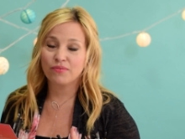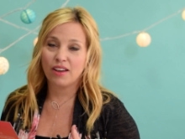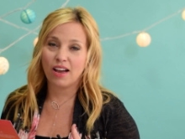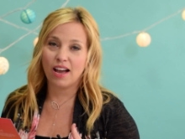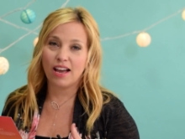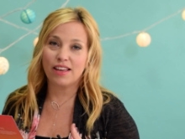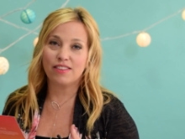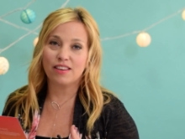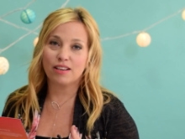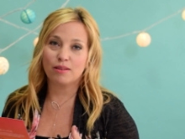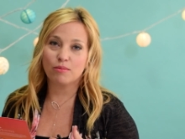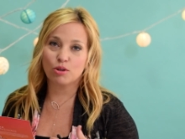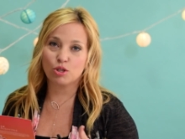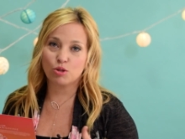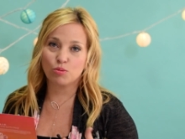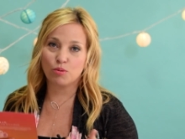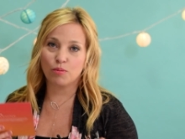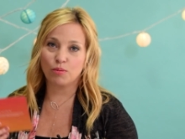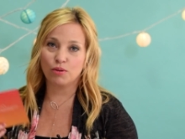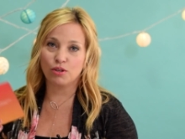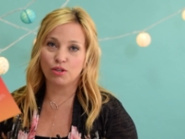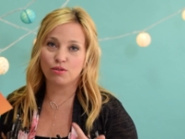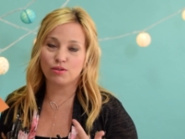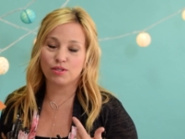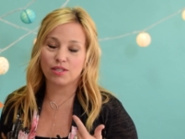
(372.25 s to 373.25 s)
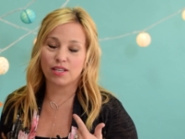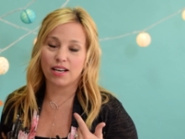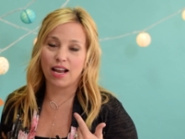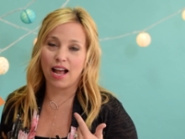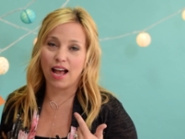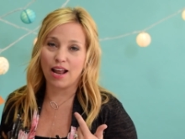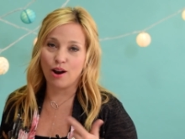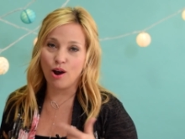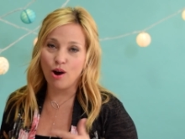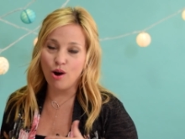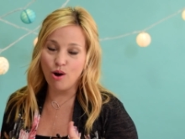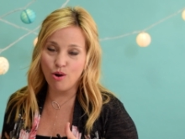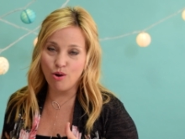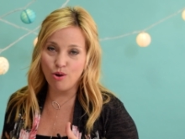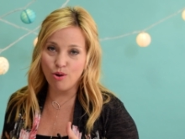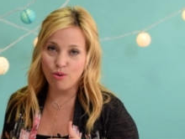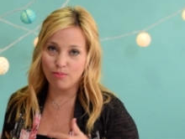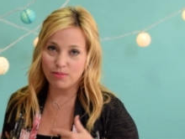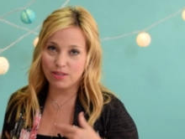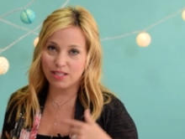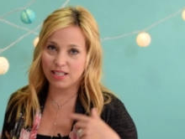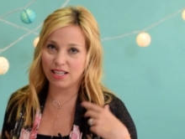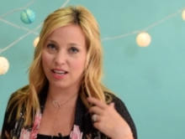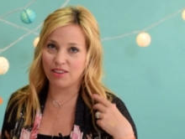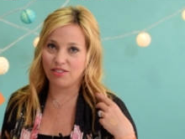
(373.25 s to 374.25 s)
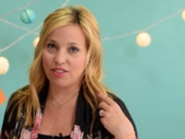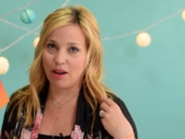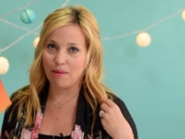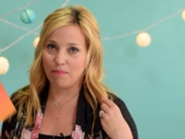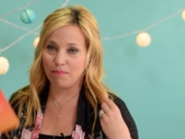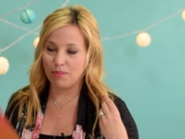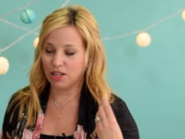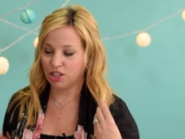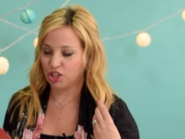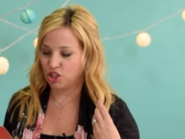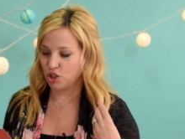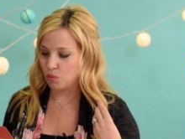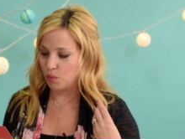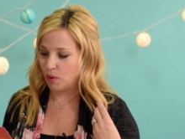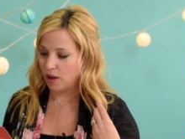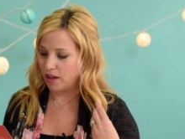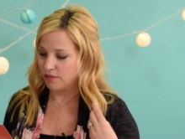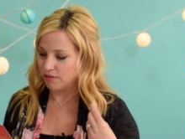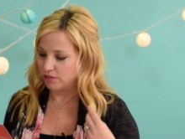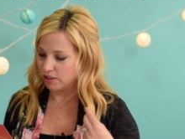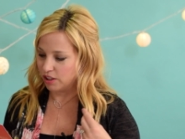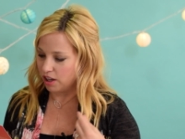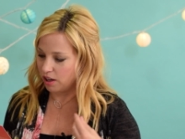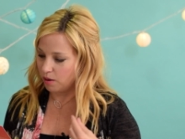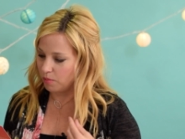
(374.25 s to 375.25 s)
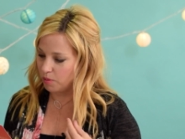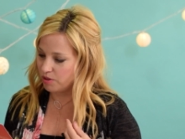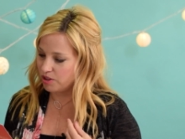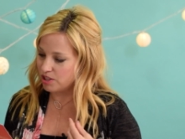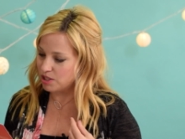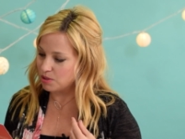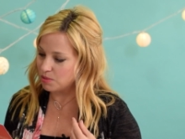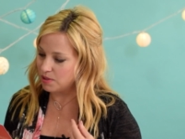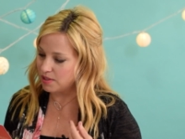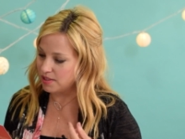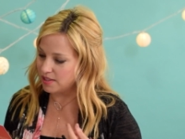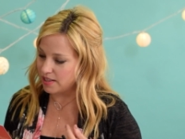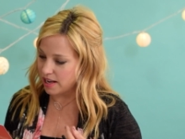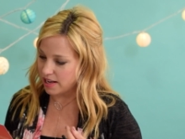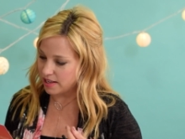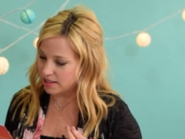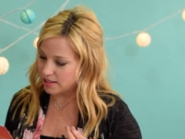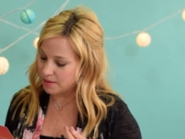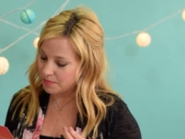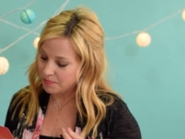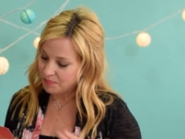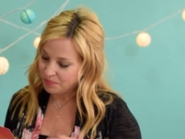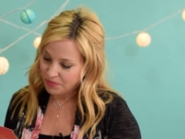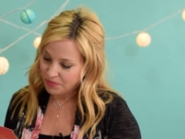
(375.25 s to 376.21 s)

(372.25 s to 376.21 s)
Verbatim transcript: I think most people use it at home to get that beachy wave look. But this one says,